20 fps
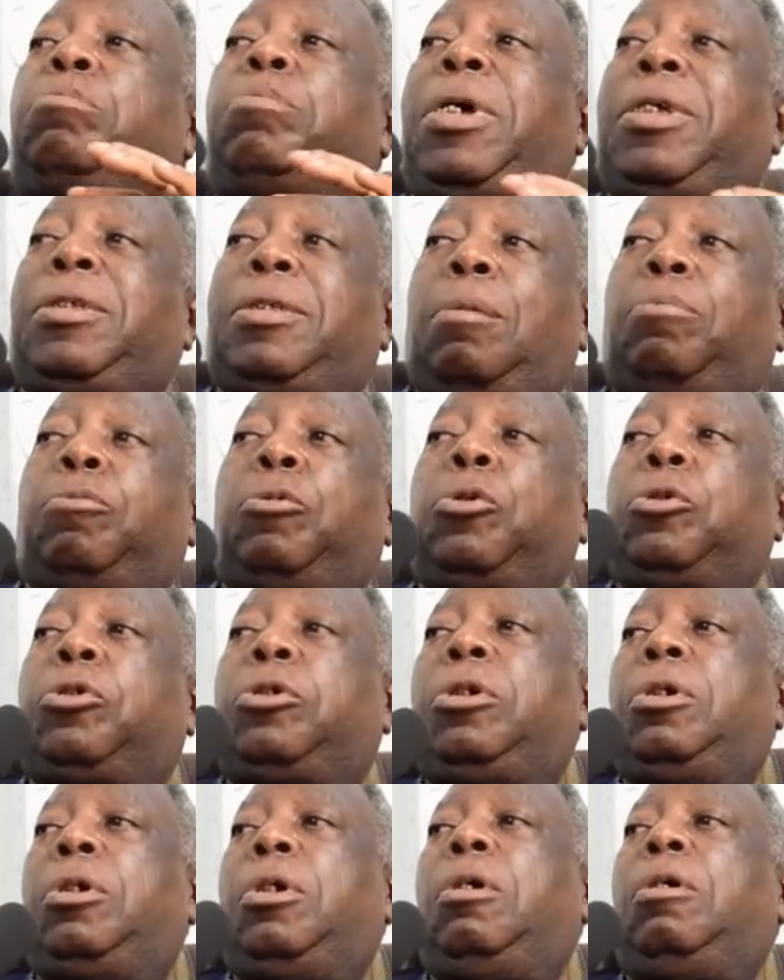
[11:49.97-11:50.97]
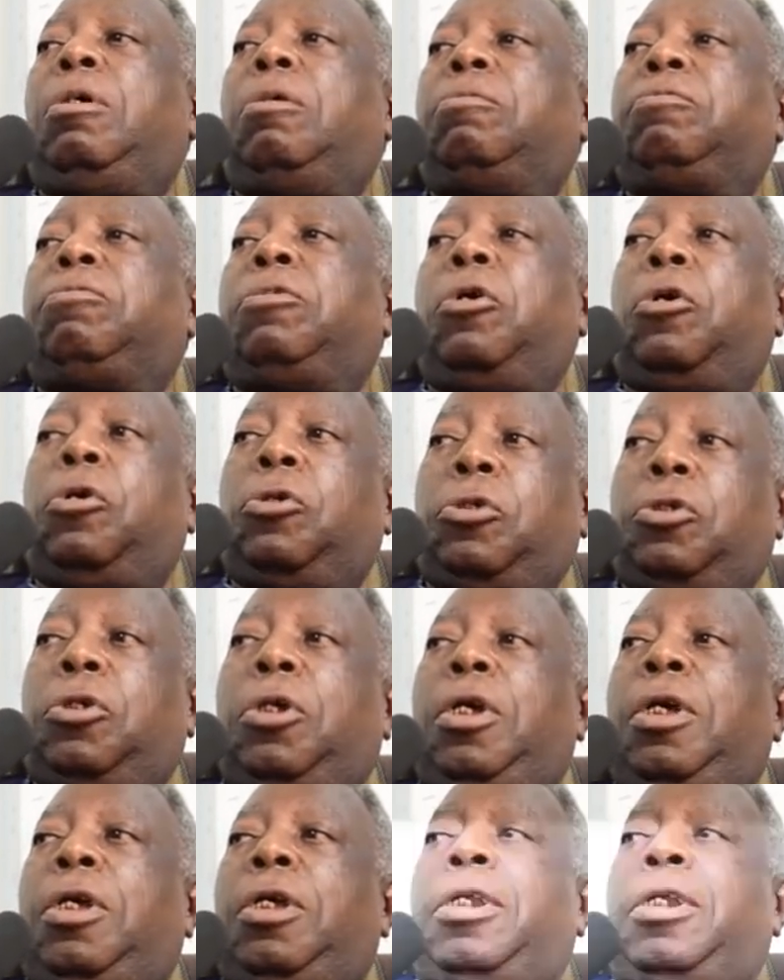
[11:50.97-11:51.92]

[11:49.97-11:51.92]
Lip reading: best approach for us.